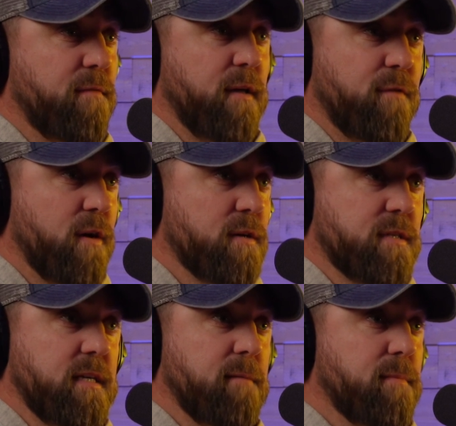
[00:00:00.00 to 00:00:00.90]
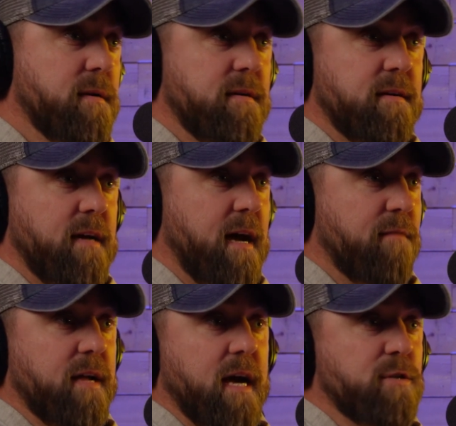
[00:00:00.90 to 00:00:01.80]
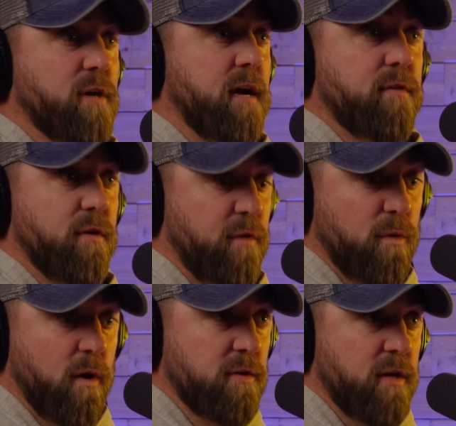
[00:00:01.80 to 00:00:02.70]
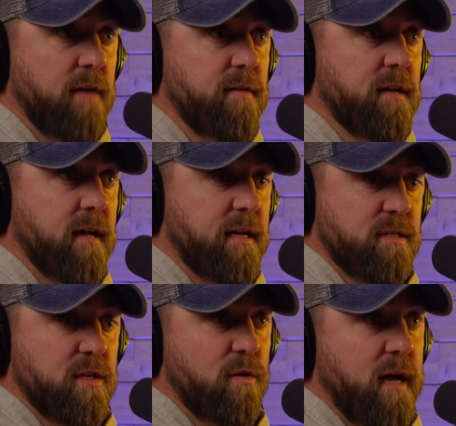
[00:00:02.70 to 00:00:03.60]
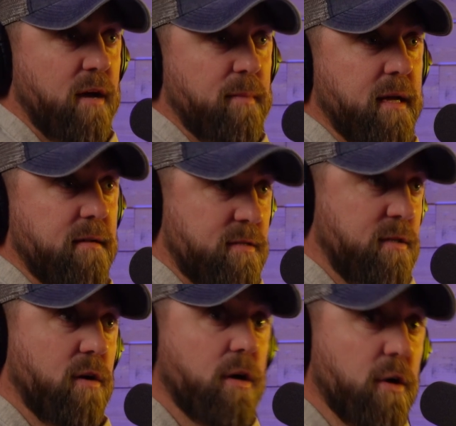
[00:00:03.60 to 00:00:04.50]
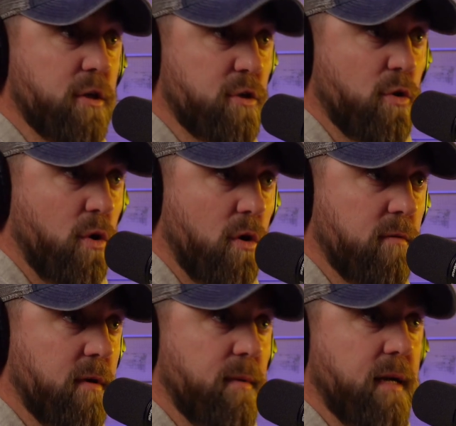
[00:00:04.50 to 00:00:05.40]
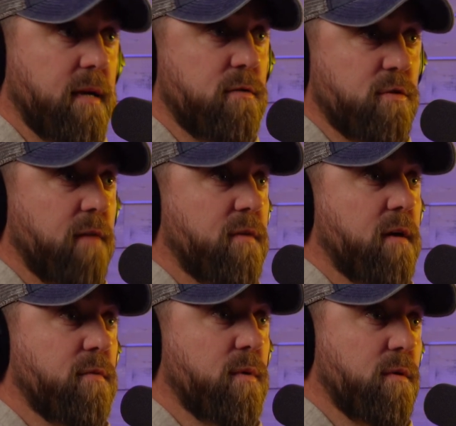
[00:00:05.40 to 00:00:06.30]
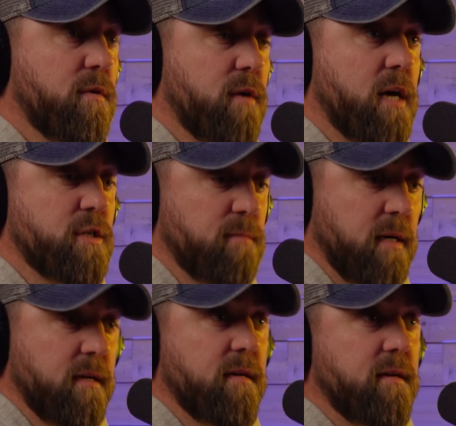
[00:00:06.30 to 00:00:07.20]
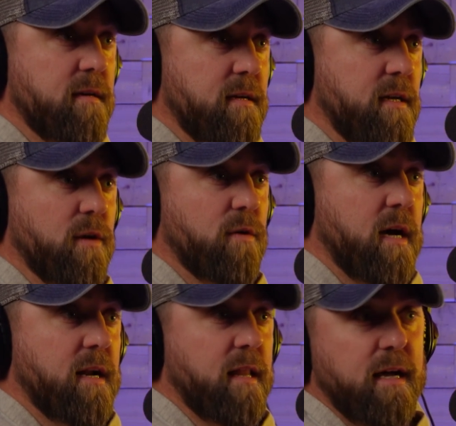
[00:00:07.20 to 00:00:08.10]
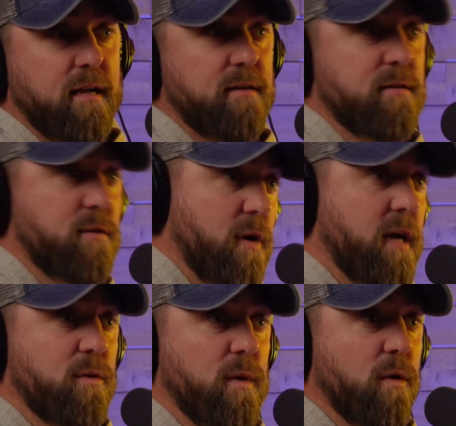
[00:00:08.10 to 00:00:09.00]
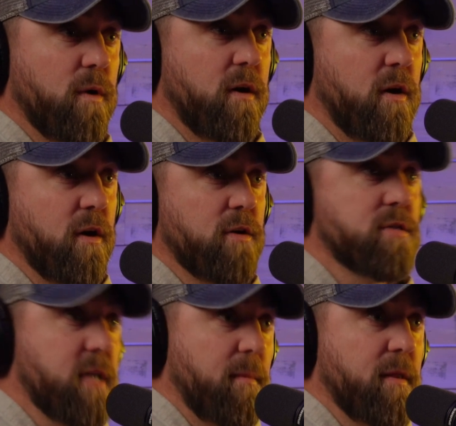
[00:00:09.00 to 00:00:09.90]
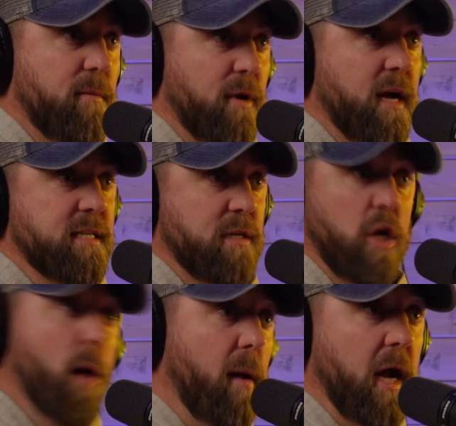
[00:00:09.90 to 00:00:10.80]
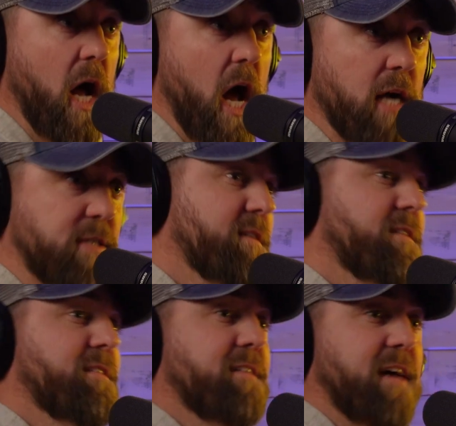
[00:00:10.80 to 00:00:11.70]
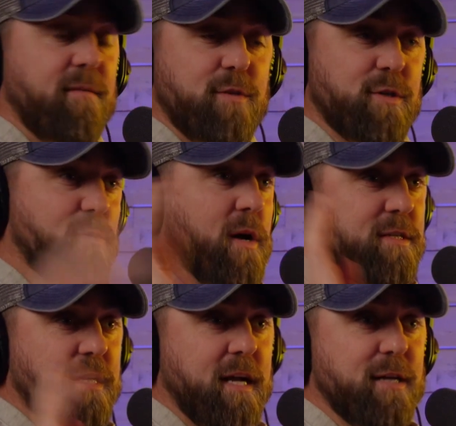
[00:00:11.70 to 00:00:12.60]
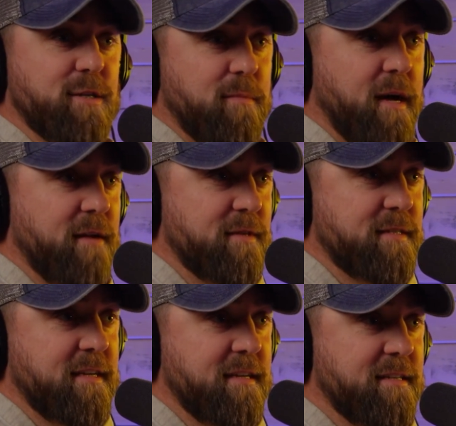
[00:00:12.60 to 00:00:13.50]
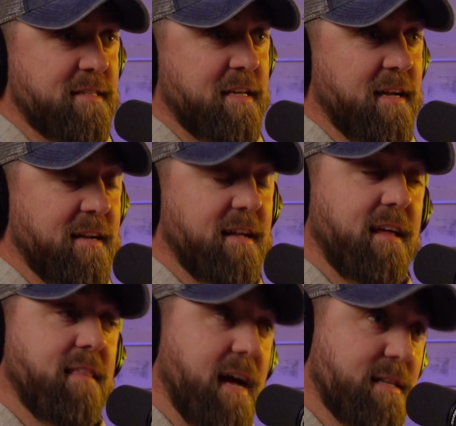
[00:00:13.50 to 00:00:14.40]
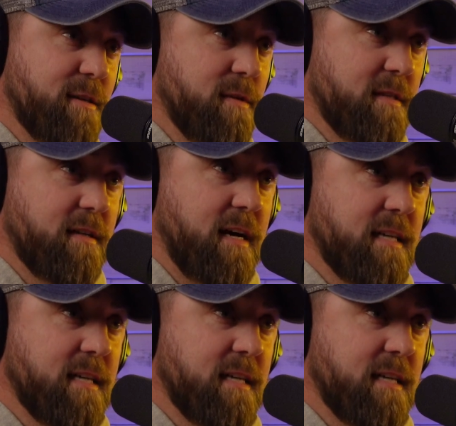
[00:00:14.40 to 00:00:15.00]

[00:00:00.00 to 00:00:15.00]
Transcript: if they fall asleep, have the guy driving, or if you are driving, like slow down a bit so you're under control when I'm like driving off the road and crashing, but kind of like crank the wheel real hard or slam on the brakes and oh my gosh, and just watch the guy jump out of his skin. That's always a